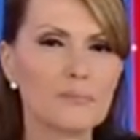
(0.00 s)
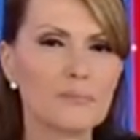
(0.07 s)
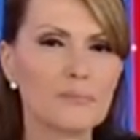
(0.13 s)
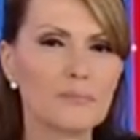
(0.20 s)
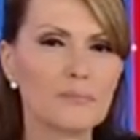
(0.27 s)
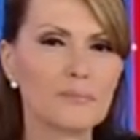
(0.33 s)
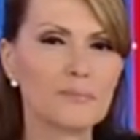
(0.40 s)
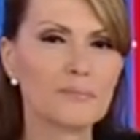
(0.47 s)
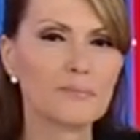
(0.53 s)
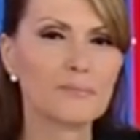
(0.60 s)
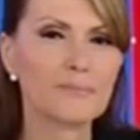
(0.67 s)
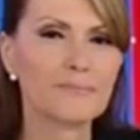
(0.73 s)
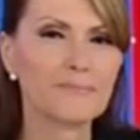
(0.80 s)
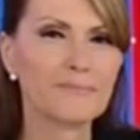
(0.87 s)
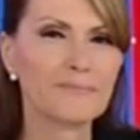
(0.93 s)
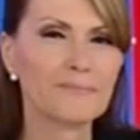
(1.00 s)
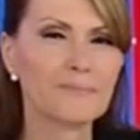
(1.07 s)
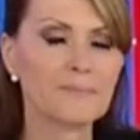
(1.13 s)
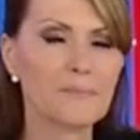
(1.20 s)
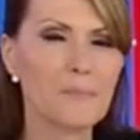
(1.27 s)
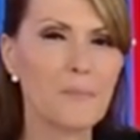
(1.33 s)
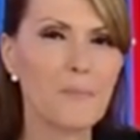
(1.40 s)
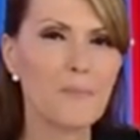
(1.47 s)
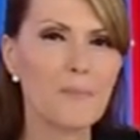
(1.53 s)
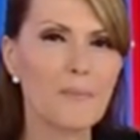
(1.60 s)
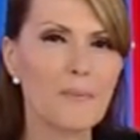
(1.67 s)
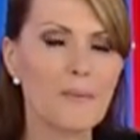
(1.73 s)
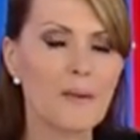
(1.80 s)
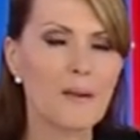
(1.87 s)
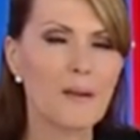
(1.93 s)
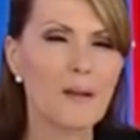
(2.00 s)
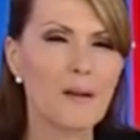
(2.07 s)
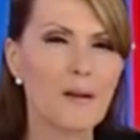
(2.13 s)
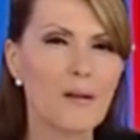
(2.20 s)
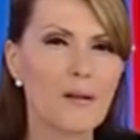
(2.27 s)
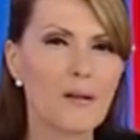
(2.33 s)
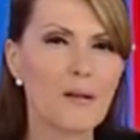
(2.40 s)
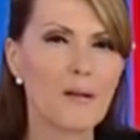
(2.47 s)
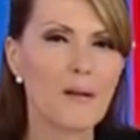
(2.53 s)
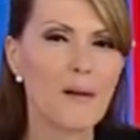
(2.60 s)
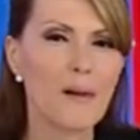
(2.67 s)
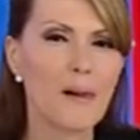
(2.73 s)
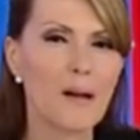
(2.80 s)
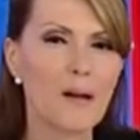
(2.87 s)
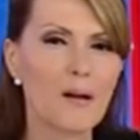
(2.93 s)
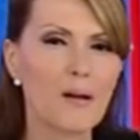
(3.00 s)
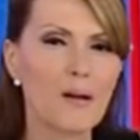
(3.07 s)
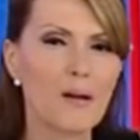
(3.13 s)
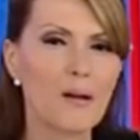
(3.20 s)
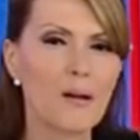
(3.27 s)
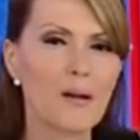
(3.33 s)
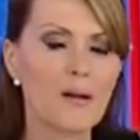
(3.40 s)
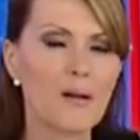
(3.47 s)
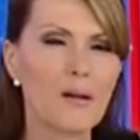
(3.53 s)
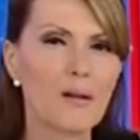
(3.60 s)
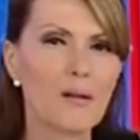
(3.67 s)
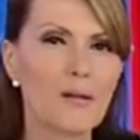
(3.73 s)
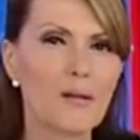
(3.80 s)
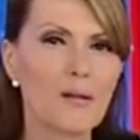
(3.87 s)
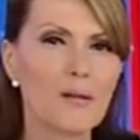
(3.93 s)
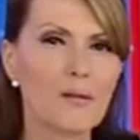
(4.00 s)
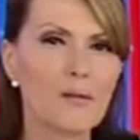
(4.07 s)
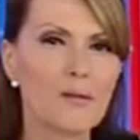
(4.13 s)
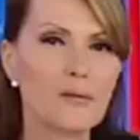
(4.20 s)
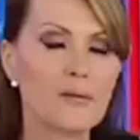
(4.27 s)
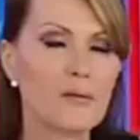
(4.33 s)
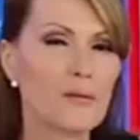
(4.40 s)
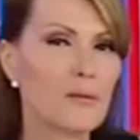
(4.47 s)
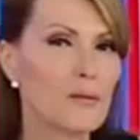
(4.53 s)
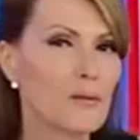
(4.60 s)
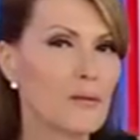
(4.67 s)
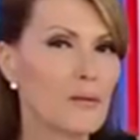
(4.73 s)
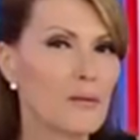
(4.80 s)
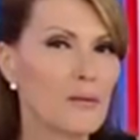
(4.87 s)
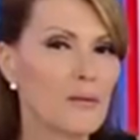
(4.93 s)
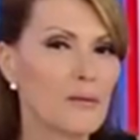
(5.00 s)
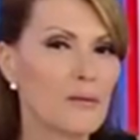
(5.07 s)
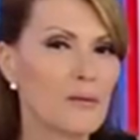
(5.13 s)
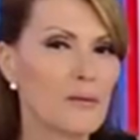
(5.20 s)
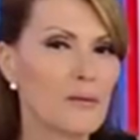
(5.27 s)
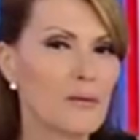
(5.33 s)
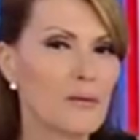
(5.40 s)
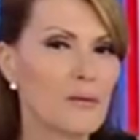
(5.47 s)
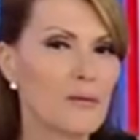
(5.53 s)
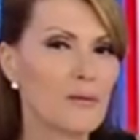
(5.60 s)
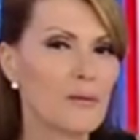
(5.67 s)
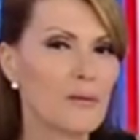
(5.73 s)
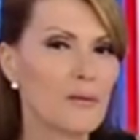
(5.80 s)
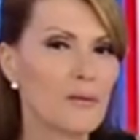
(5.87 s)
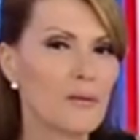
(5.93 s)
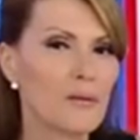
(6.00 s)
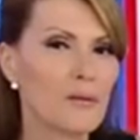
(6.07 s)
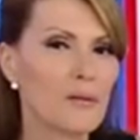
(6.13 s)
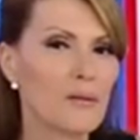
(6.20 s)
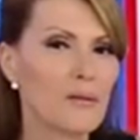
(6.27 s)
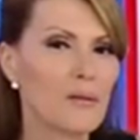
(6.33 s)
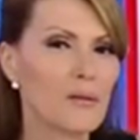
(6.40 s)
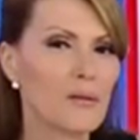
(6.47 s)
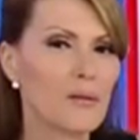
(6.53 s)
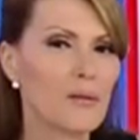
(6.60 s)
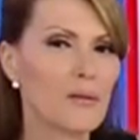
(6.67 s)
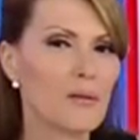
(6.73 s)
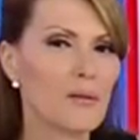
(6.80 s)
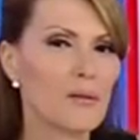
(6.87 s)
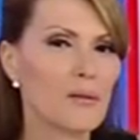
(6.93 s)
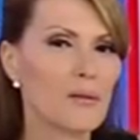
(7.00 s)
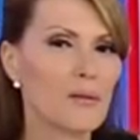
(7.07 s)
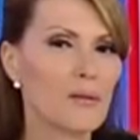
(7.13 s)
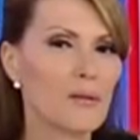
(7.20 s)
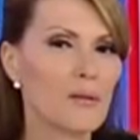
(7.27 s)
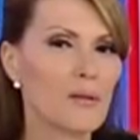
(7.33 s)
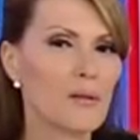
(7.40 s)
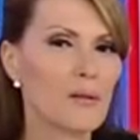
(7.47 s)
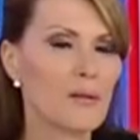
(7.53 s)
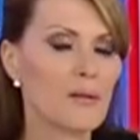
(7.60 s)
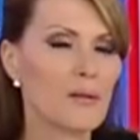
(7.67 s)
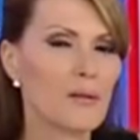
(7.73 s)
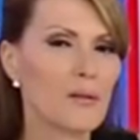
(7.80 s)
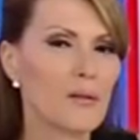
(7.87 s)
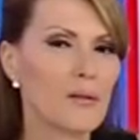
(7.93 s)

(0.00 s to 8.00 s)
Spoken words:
[no speech]